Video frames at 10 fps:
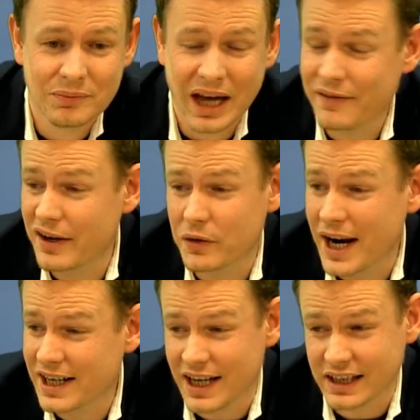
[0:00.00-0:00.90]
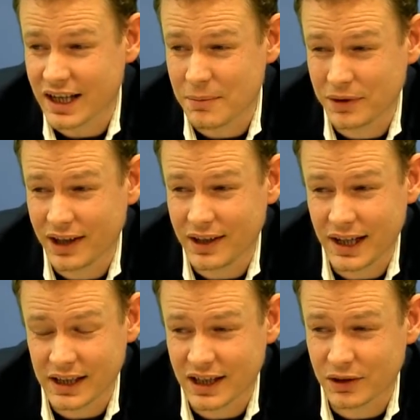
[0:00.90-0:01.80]
I've never read an
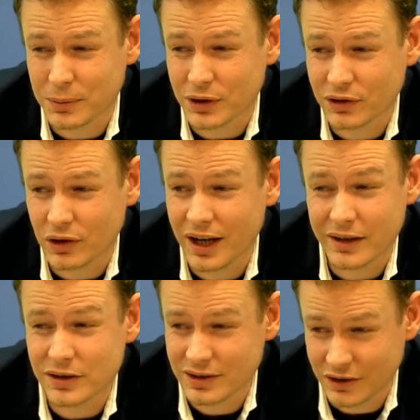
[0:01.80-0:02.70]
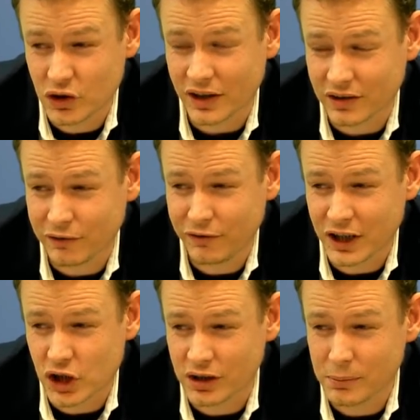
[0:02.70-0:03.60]
Alekhine's book, so it's just a
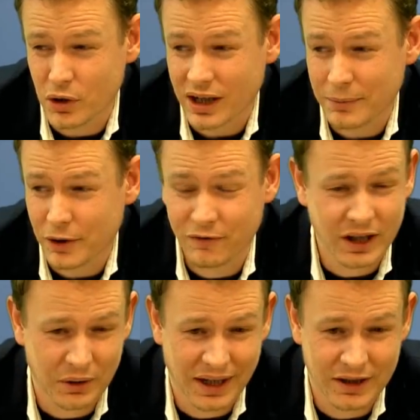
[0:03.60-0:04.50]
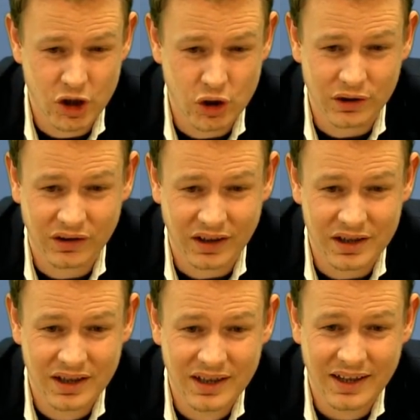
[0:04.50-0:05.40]
fictional book. I'm not firing any shots at
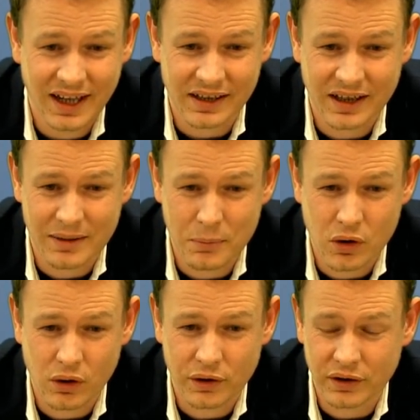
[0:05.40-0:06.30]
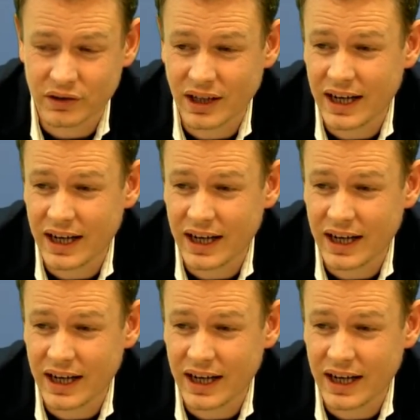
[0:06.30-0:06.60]
Alekhine book authors.